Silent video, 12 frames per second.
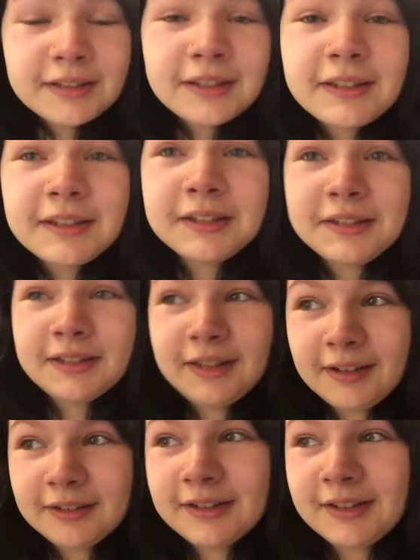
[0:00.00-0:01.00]
This is the
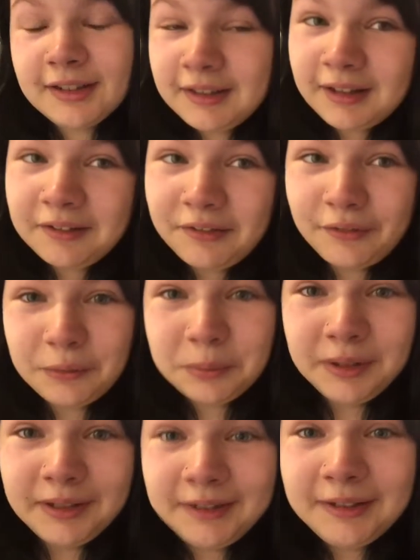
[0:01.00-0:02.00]
saddest thing I've ever
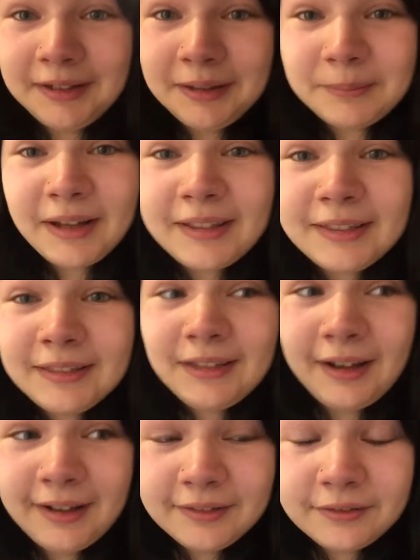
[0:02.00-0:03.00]
been in in my
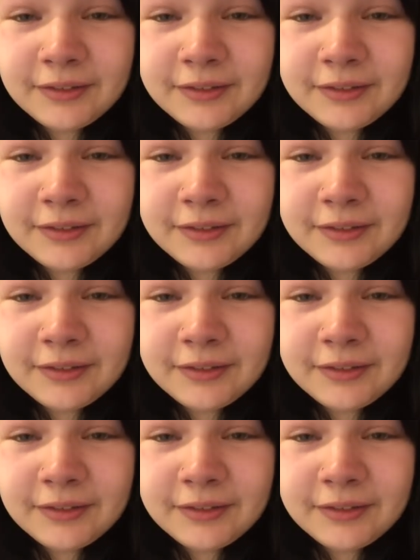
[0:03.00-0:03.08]
life.